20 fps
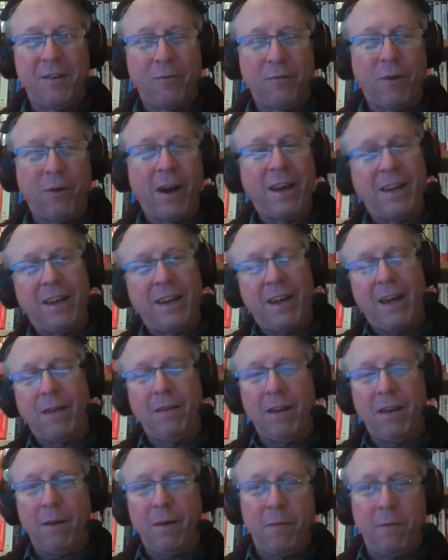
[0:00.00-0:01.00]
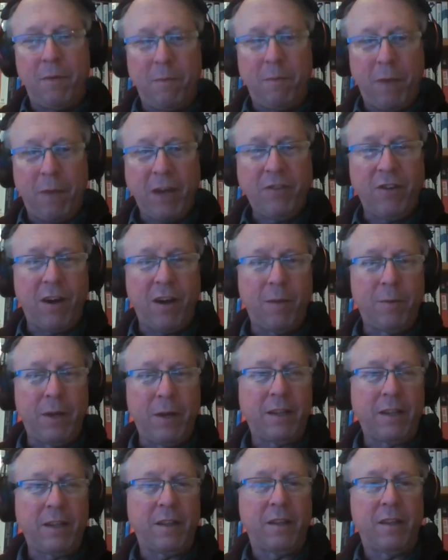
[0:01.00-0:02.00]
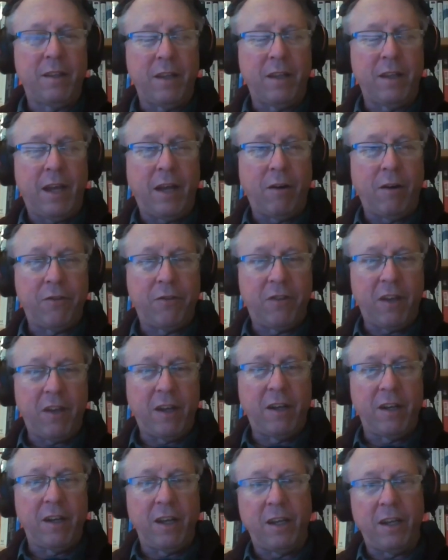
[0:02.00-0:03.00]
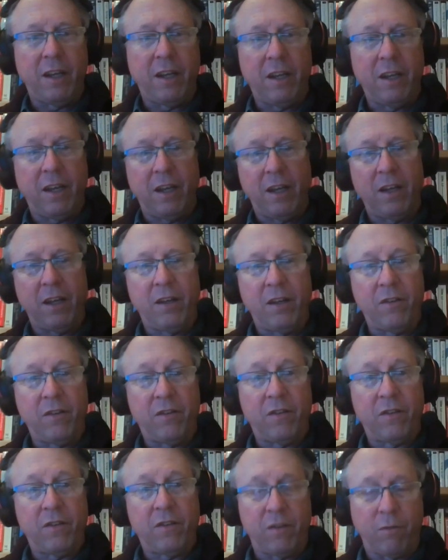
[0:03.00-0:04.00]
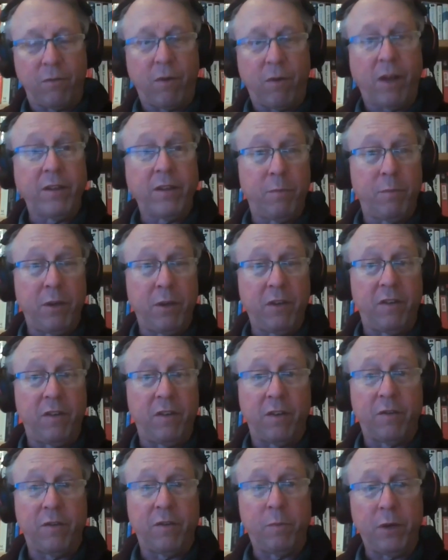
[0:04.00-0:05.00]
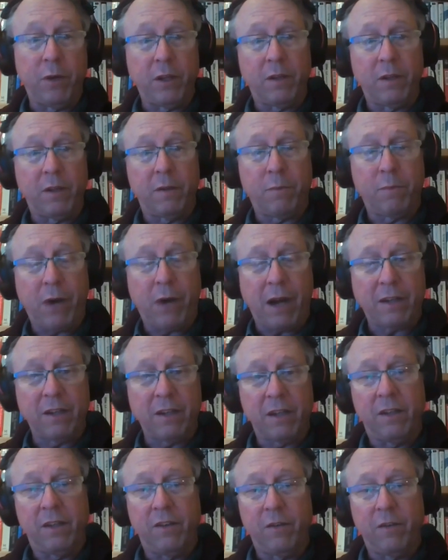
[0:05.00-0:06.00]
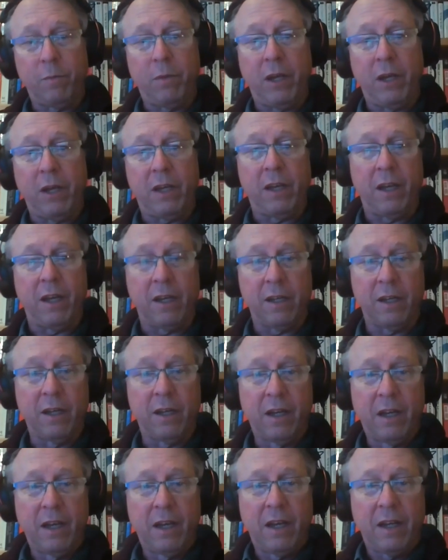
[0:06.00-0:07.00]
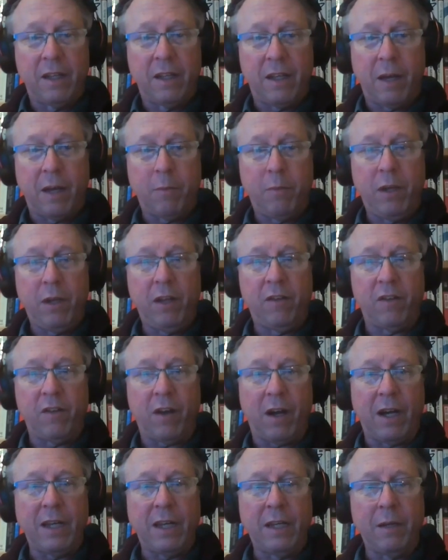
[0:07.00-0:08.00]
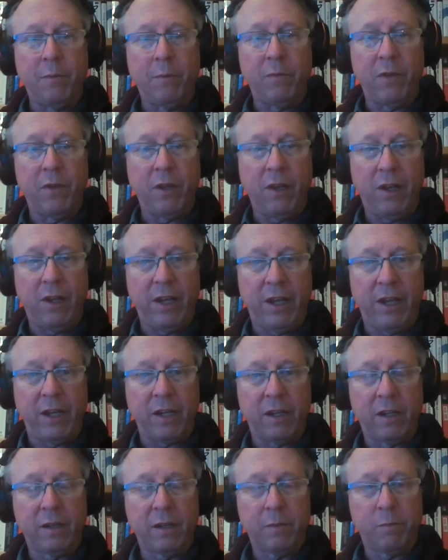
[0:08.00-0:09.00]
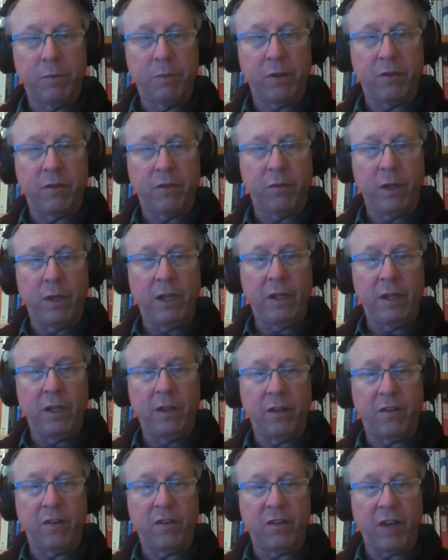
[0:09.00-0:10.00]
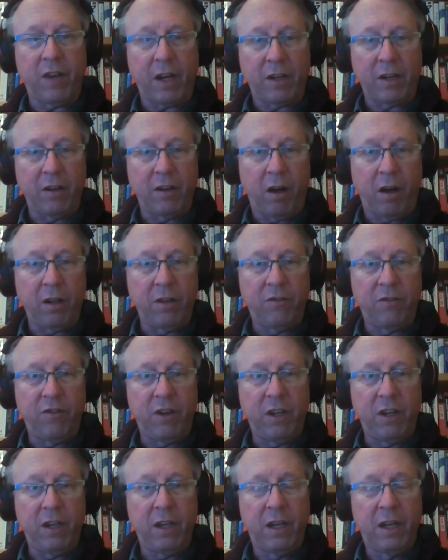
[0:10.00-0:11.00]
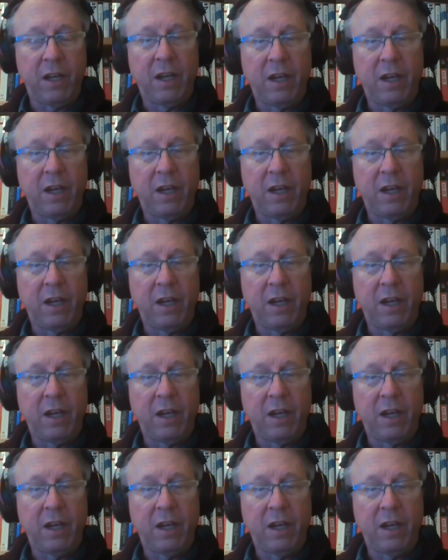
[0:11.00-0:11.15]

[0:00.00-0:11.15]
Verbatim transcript: Right. And my job at at Altinity is to run the business, but practically speaking, that means I am the link between the technology